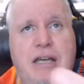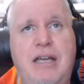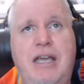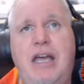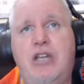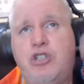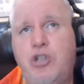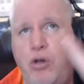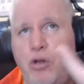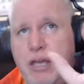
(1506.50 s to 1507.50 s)
Can't
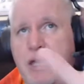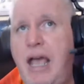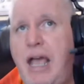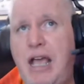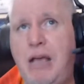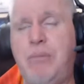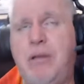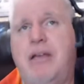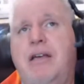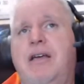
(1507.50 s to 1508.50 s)
show you the game,
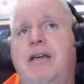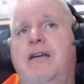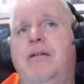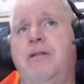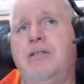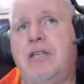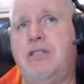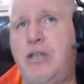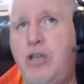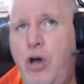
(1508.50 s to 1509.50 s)
because
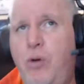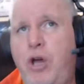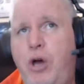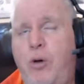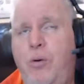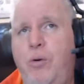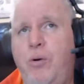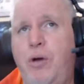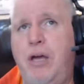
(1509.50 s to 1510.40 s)
that's no.